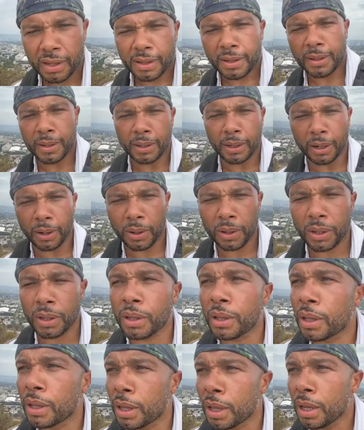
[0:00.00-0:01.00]

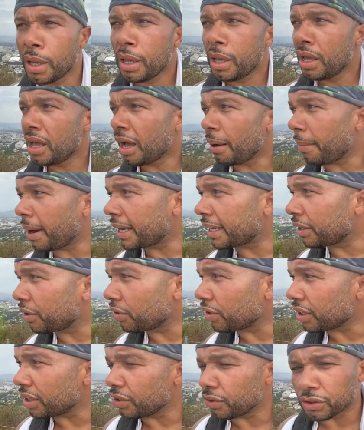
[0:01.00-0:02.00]
I might get on
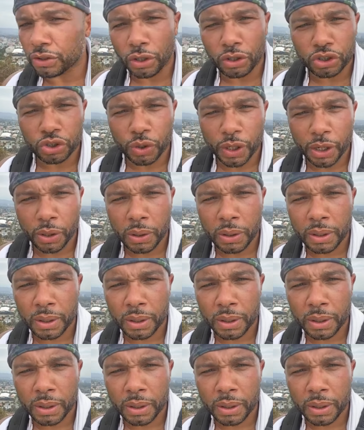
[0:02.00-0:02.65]
a little dirt trail